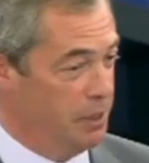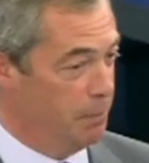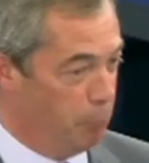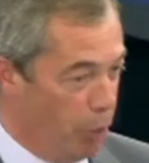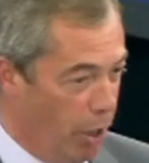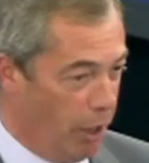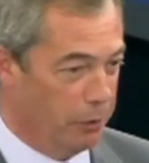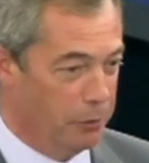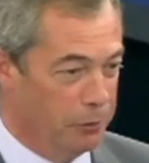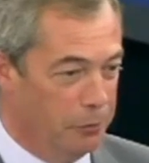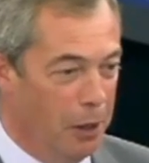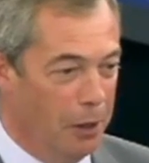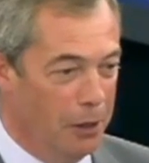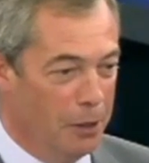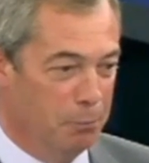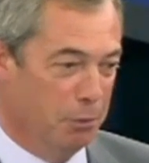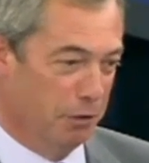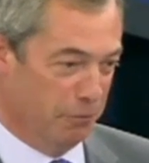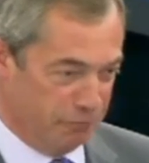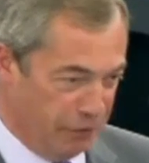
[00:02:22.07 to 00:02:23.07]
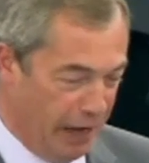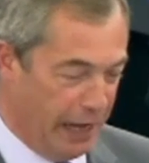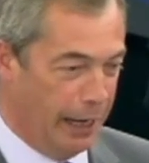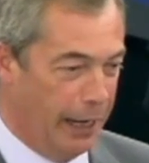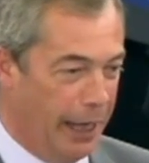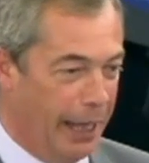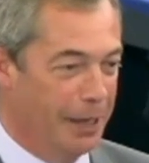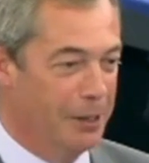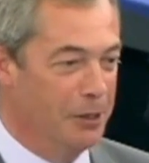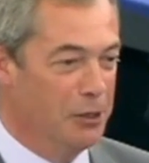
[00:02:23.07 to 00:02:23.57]
in Britain, but
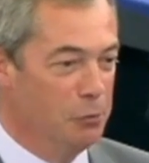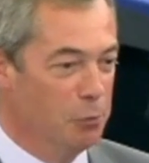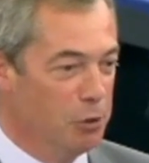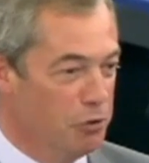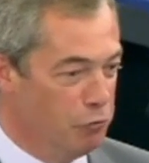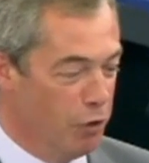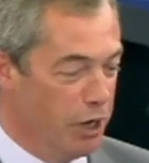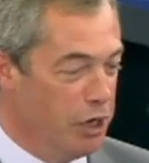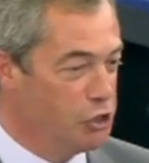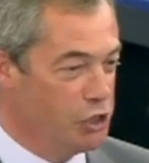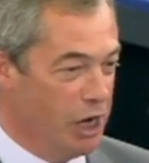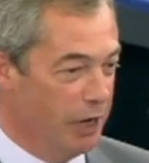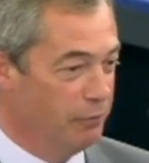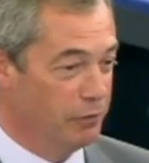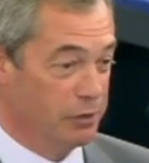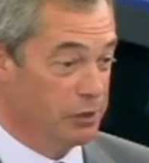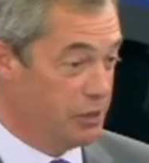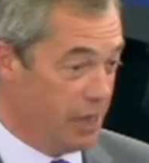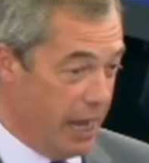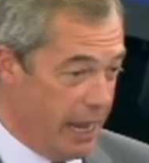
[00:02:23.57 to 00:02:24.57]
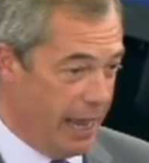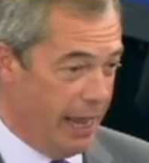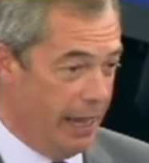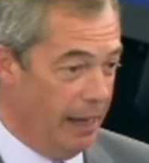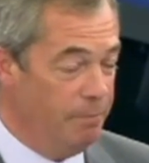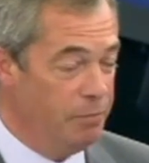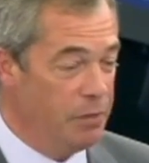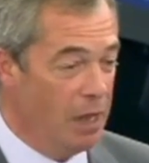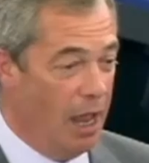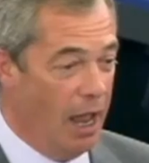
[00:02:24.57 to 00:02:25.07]
failing with reshuffles
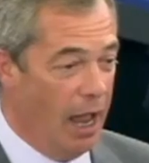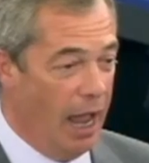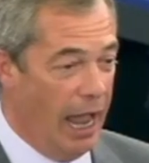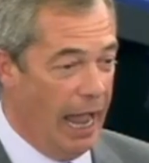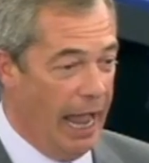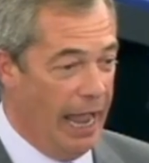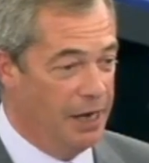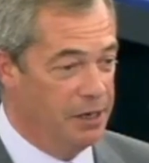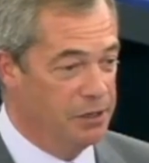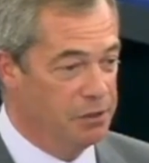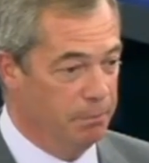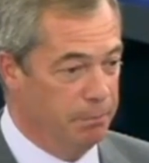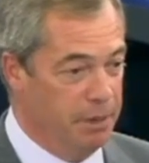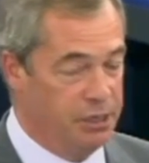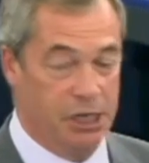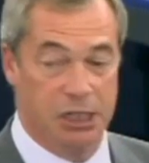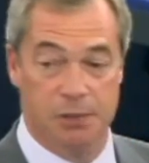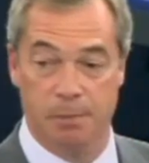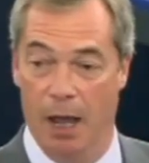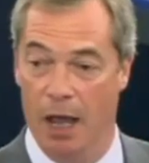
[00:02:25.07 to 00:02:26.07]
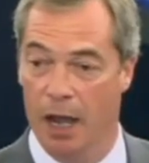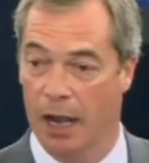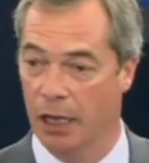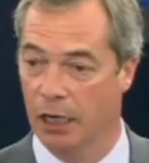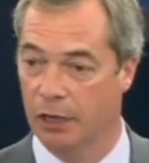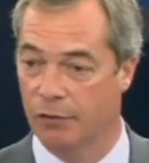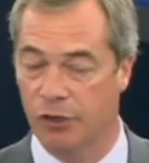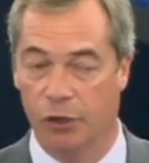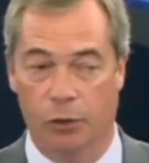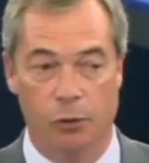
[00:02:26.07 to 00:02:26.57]
here. And Mrs
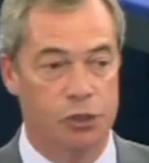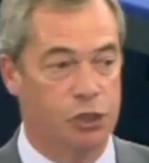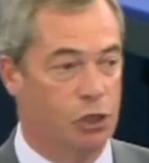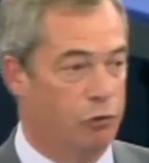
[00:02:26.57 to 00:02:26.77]
Merkel, of course,